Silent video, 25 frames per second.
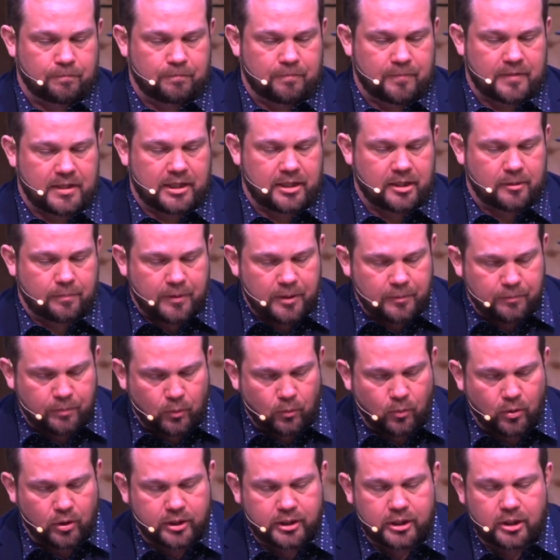and the people
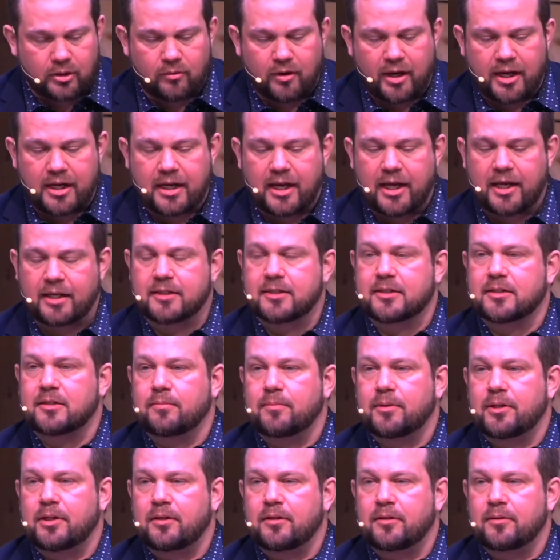working right next to
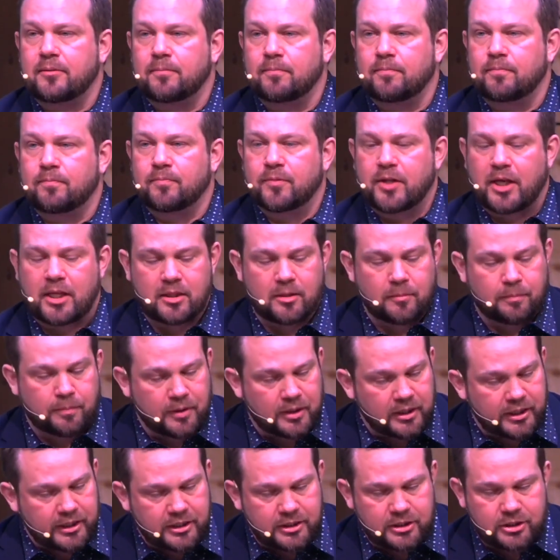me, and the
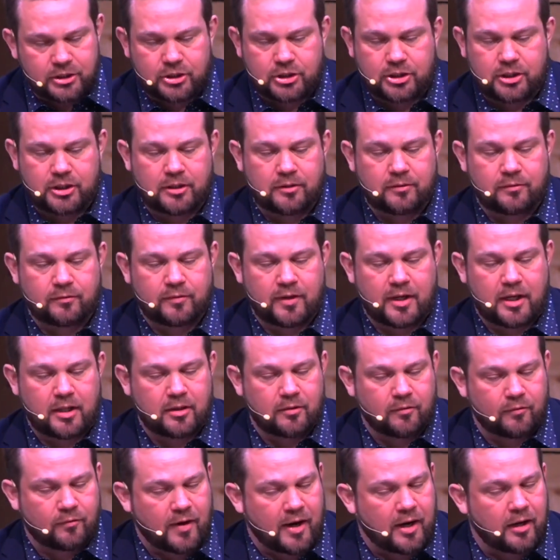police chief, and the
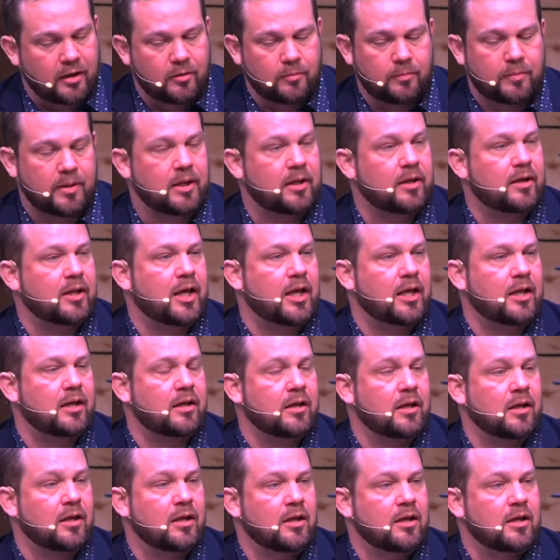firemen, and
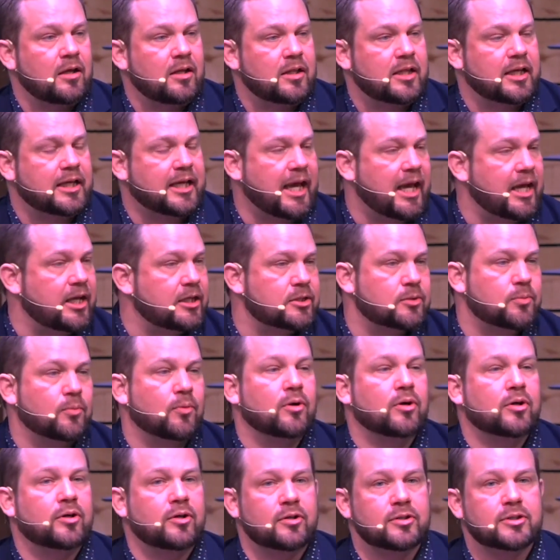the
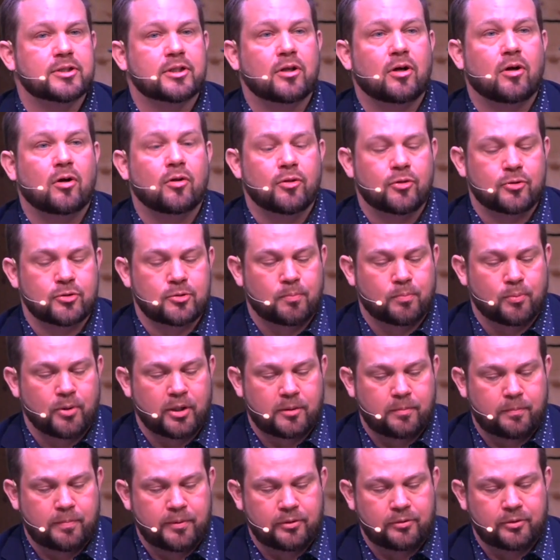caseworkers, and all those
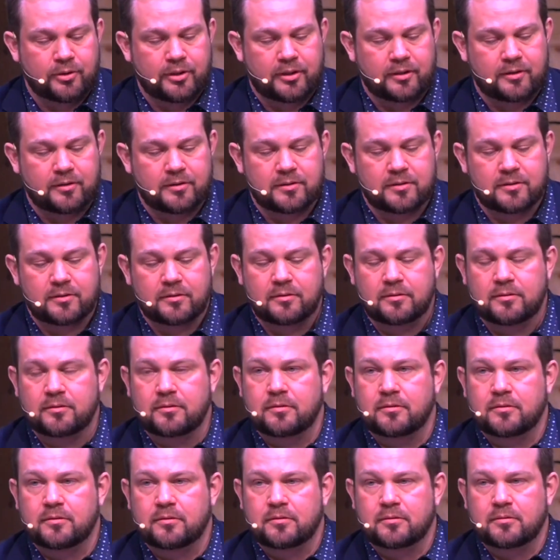brick buildings,
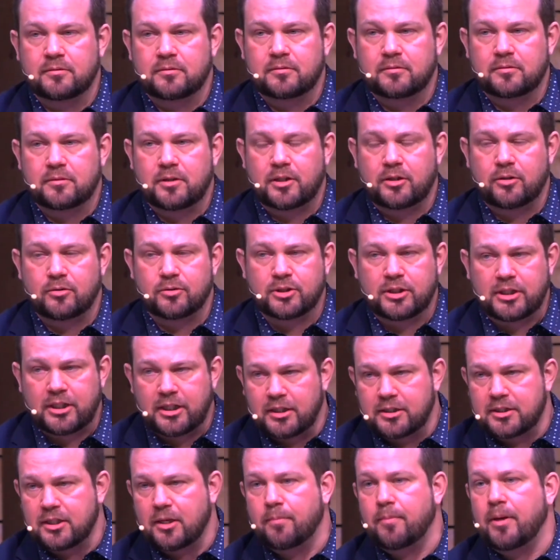and those
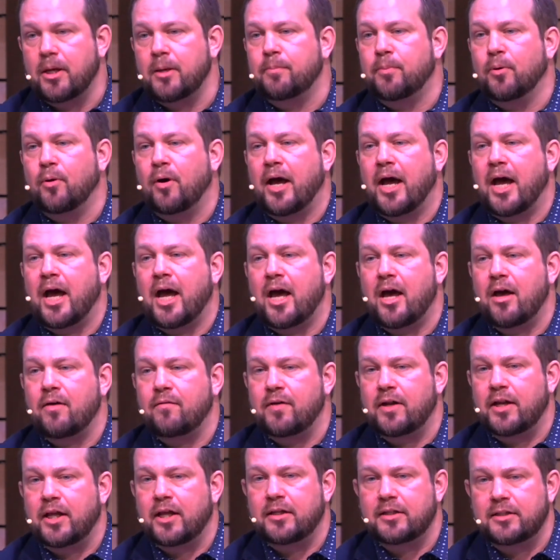kids at Maple Avenue,
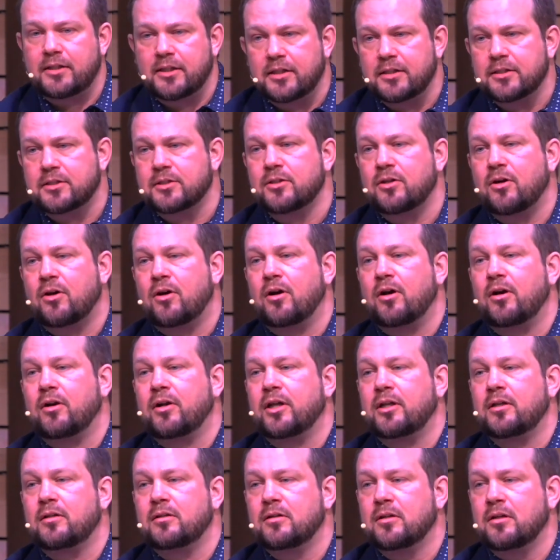and at Disnard,
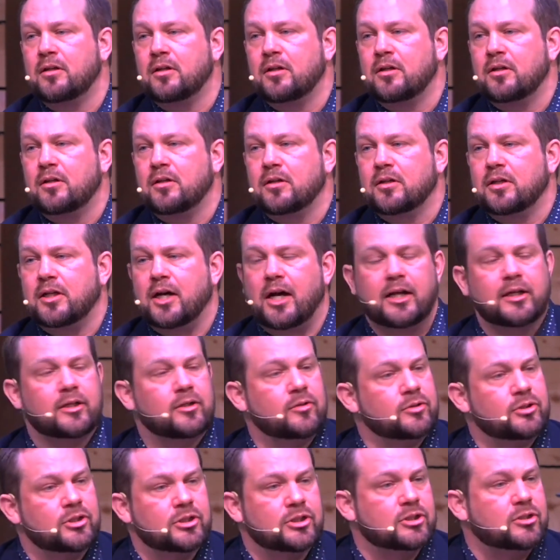and God,
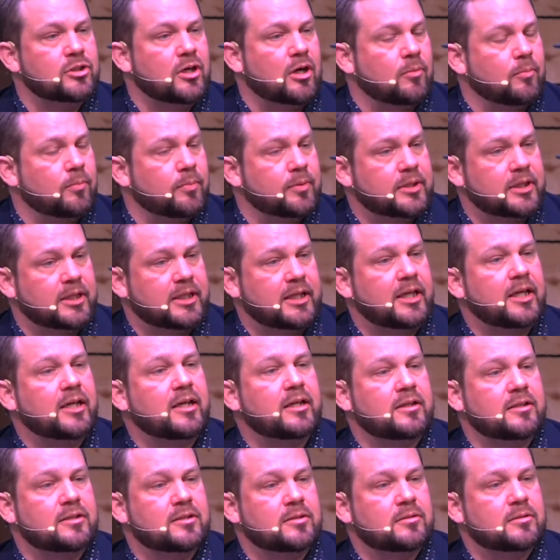don't just start with the
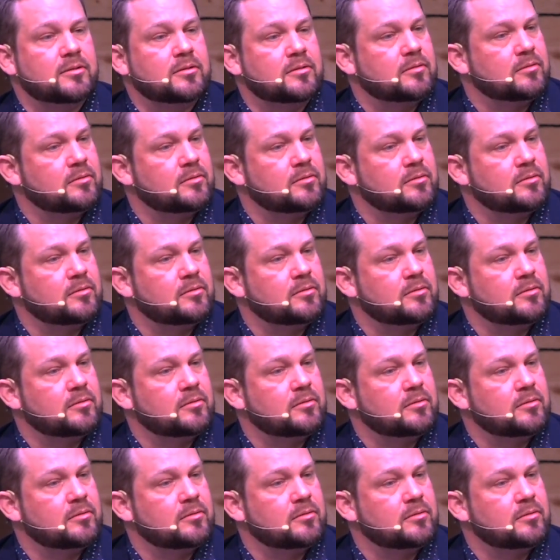kids.